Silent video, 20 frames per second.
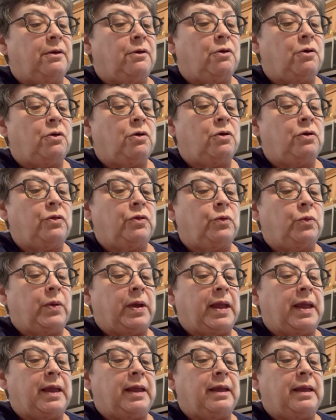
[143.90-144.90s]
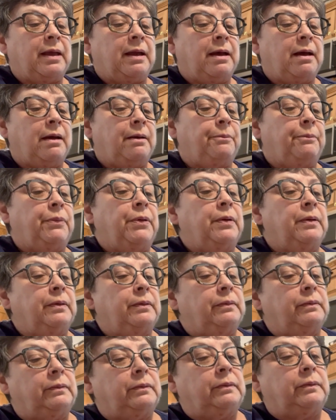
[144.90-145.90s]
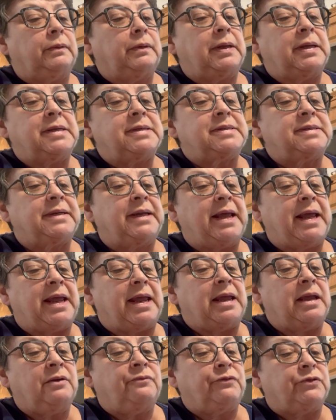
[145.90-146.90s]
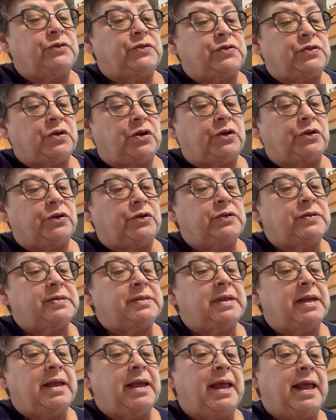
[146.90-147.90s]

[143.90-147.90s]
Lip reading: all the way up his leg for starters,